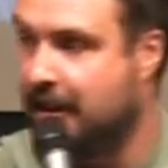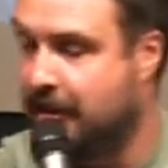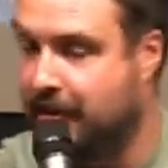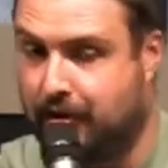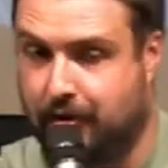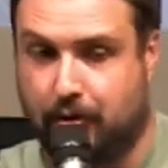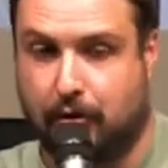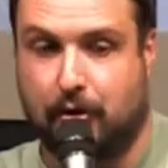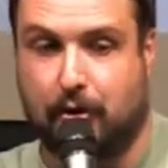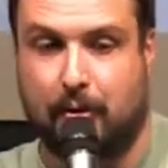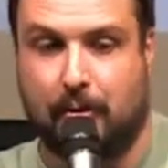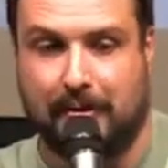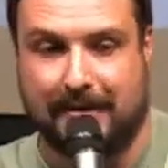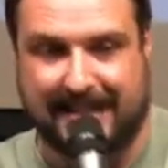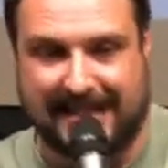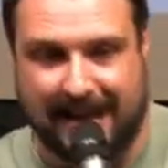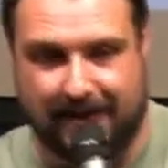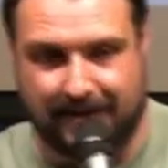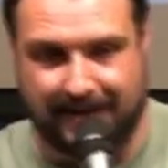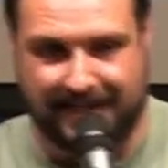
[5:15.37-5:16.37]
through
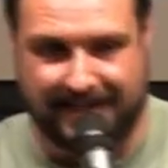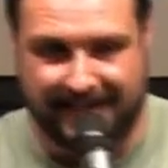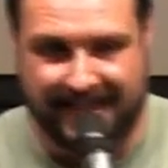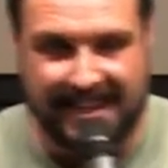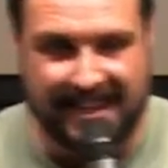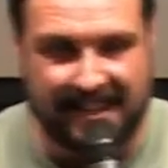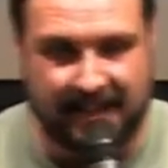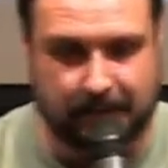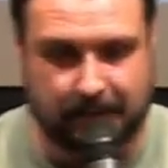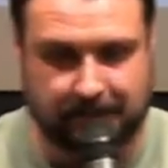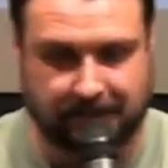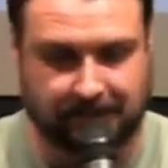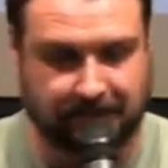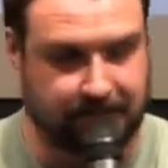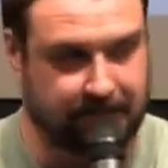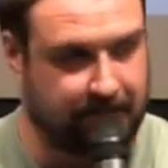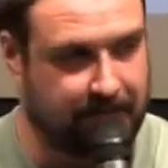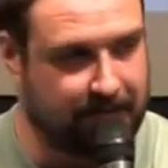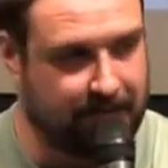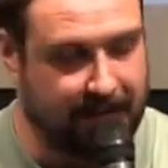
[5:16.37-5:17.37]
17.
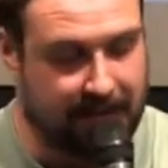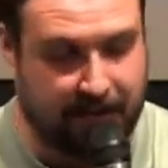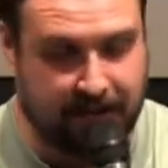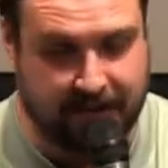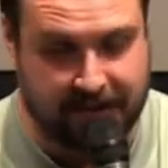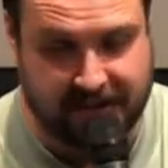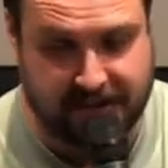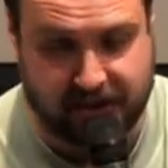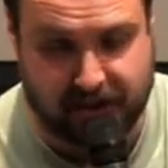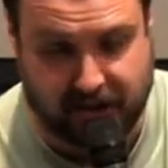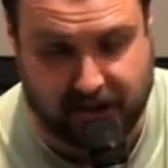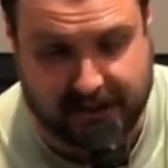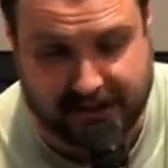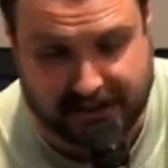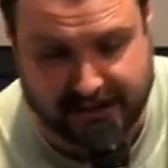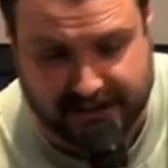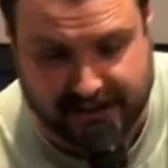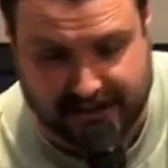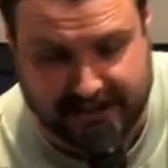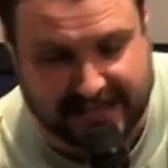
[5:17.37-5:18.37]
This is
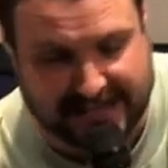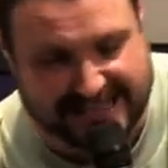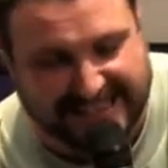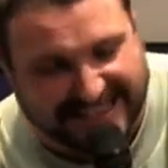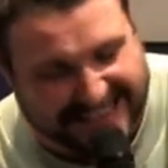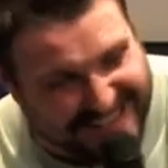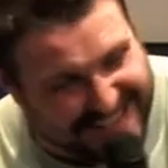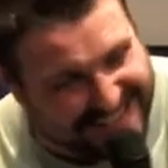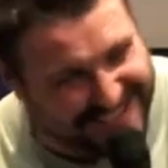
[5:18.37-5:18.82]
Jesus. He says,